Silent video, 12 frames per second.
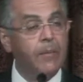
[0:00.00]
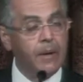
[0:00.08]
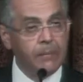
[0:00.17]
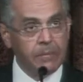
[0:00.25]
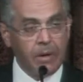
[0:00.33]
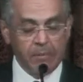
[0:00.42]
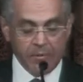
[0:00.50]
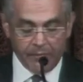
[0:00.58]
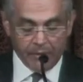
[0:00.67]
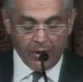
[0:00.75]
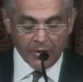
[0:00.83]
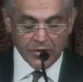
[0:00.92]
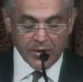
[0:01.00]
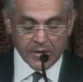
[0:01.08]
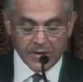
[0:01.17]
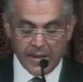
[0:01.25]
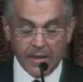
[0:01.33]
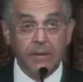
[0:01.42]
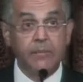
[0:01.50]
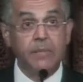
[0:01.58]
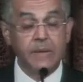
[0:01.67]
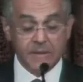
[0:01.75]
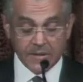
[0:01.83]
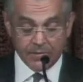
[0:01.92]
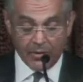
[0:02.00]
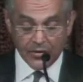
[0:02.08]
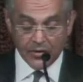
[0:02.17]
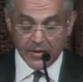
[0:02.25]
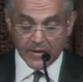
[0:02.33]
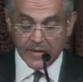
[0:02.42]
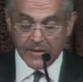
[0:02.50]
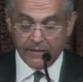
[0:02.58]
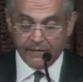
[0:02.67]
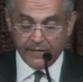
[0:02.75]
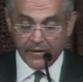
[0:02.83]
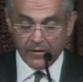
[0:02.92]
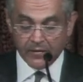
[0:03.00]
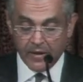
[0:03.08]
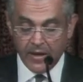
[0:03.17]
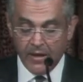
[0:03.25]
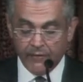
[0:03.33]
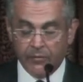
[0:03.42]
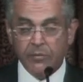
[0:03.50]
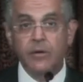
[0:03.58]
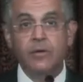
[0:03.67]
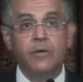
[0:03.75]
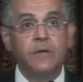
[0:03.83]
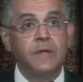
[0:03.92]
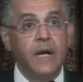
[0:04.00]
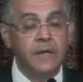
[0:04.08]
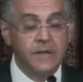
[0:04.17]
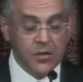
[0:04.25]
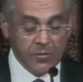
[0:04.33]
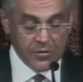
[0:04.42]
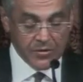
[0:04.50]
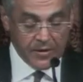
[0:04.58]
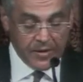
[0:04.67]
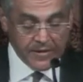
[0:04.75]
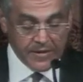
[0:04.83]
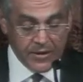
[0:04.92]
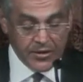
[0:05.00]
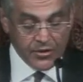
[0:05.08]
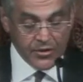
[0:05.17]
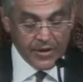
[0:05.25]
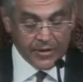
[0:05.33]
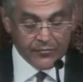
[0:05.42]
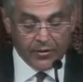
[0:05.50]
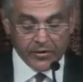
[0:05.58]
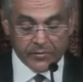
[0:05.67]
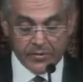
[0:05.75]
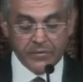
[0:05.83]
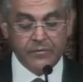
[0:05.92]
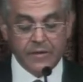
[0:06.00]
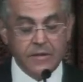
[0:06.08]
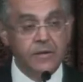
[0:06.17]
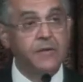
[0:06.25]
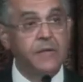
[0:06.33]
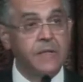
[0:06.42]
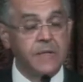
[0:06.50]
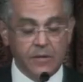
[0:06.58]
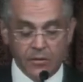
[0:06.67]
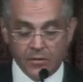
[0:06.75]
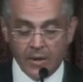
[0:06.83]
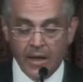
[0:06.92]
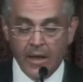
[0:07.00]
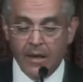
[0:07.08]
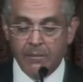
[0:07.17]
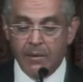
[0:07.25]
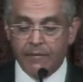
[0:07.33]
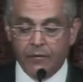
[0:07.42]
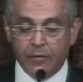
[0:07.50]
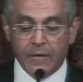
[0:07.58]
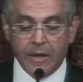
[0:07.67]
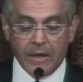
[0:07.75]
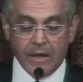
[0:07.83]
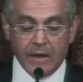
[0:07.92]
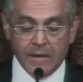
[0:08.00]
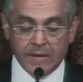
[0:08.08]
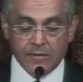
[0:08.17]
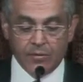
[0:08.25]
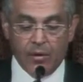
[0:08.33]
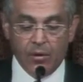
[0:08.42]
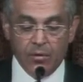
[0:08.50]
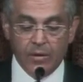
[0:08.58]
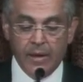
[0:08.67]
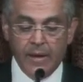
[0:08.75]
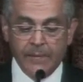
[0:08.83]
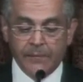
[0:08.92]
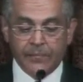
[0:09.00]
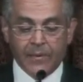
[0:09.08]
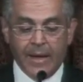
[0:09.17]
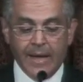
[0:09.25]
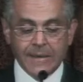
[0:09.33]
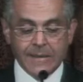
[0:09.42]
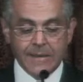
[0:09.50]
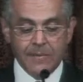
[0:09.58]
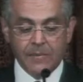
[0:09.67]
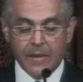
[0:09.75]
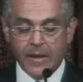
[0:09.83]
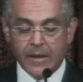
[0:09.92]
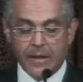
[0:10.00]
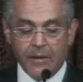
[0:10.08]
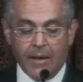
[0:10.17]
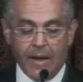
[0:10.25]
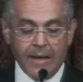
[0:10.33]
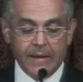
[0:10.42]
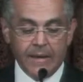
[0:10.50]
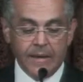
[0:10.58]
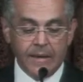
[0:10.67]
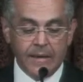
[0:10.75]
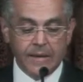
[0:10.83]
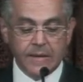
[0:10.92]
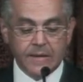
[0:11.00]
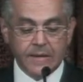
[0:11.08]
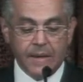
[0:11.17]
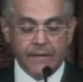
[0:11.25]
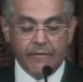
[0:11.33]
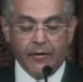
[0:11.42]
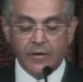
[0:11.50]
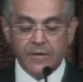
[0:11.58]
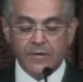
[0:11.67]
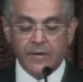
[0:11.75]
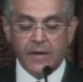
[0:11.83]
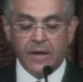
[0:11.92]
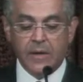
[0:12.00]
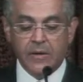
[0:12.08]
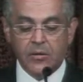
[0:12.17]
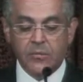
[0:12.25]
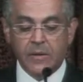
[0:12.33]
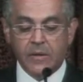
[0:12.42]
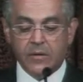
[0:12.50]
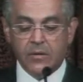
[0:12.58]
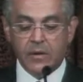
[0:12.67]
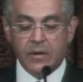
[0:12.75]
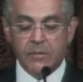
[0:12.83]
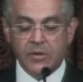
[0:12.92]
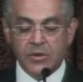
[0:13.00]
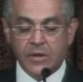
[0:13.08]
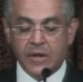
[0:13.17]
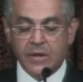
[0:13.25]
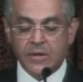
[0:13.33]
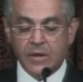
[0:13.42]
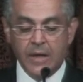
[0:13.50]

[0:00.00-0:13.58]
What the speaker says: number of projects, business projects in the field, from neuroscience commercialization at Rotman Research Institute before taking his role at Simtech, and he is fostering a new medical imaging